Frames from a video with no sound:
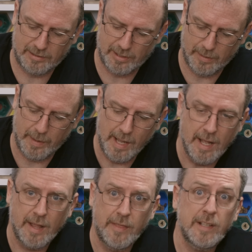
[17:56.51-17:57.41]
So
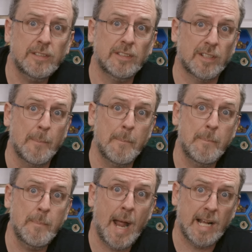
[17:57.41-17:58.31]
this is a
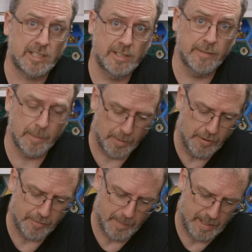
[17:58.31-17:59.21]
massive
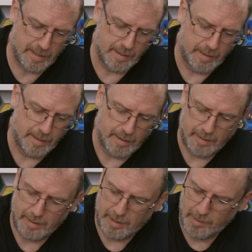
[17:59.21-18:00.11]
improvement.
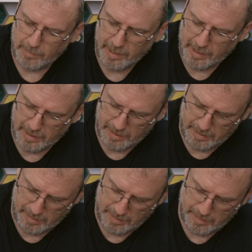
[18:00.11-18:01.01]
I'm liking it.